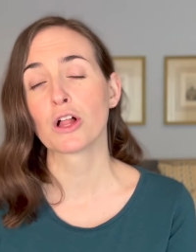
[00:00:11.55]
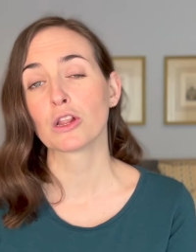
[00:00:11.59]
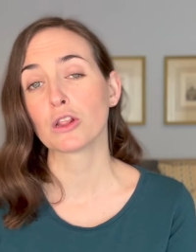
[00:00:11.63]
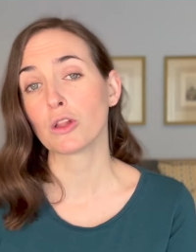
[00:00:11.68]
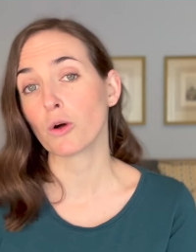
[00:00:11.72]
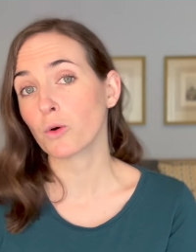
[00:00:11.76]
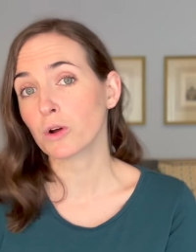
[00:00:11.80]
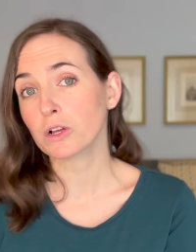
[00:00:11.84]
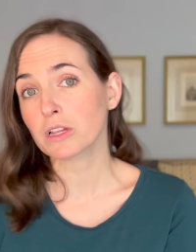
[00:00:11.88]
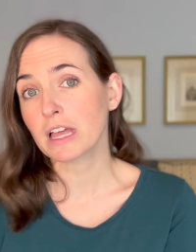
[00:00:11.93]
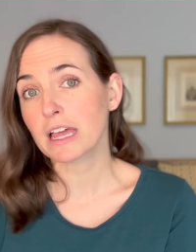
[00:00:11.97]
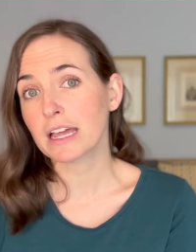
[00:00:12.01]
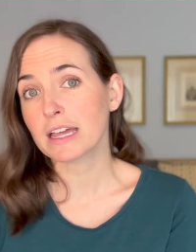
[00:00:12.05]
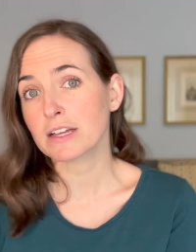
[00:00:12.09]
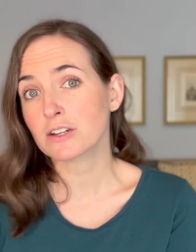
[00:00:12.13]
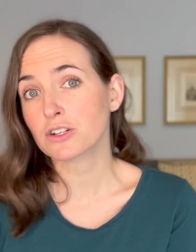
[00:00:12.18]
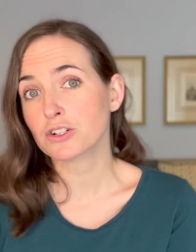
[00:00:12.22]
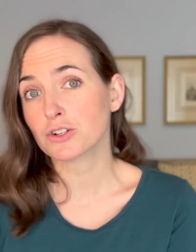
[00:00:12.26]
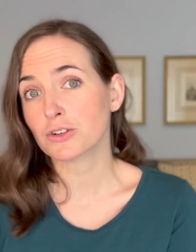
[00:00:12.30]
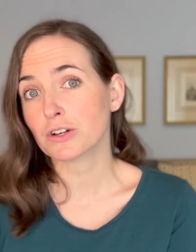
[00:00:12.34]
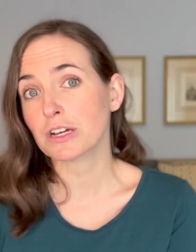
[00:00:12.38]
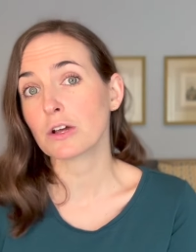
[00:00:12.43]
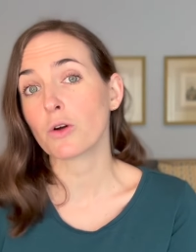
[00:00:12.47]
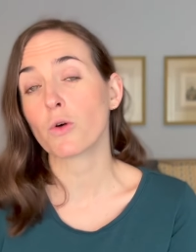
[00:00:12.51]
lower leg
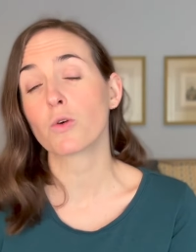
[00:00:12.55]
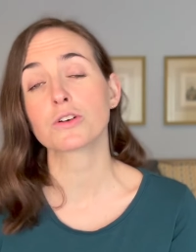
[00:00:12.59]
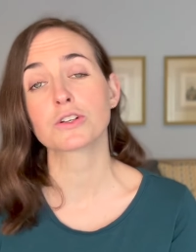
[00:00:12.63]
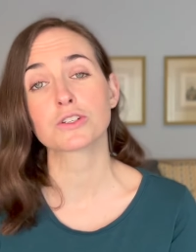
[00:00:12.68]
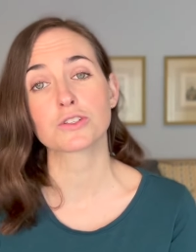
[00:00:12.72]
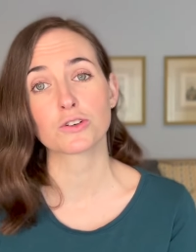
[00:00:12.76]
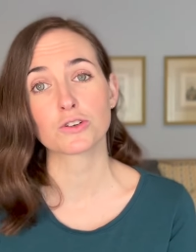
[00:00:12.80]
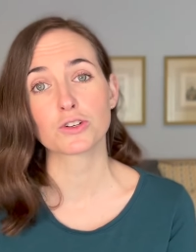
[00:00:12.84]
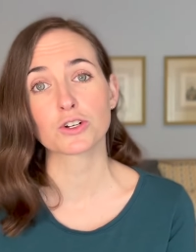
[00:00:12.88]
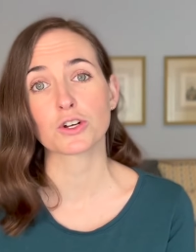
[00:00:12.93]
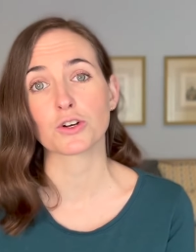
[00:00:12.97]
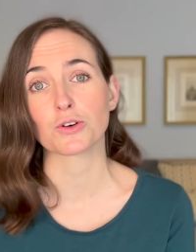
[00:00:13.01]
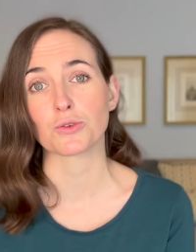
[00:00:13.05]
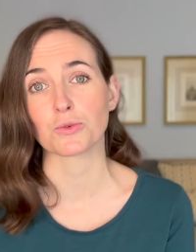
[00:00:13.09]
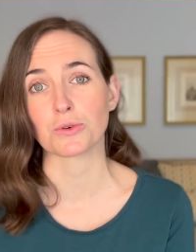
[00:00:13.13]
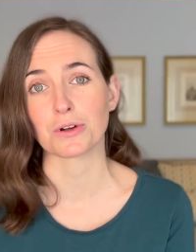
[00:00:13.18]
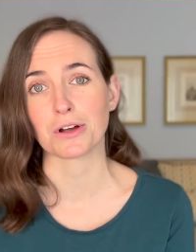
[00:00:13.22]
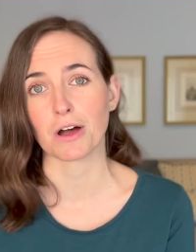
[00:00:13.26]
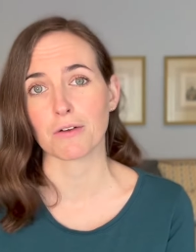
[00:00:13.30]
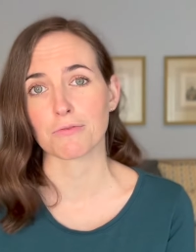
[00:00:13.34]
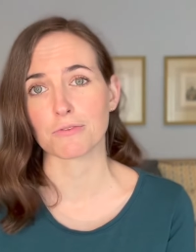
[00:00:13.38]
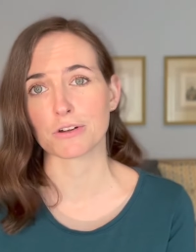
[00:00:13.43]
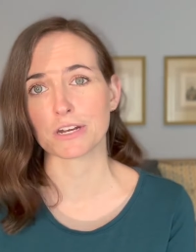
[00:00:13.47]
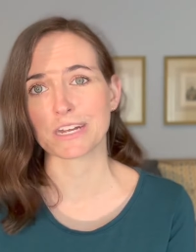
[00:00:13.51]
injury or surgical
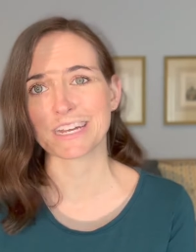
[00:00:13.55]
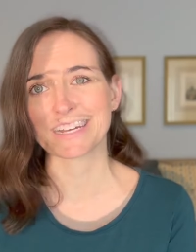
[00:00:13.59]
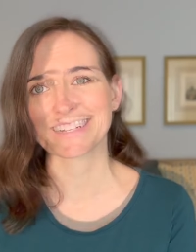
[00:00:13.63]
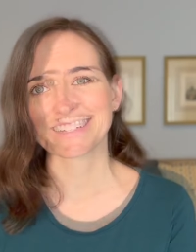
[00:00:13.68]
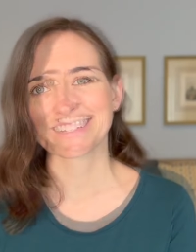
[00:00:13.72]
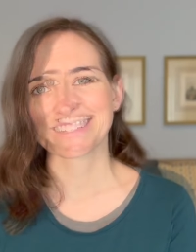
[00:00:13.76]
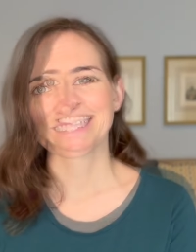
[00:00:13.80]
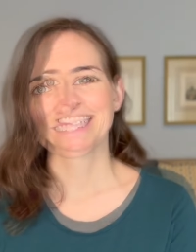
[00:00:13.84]
recovery.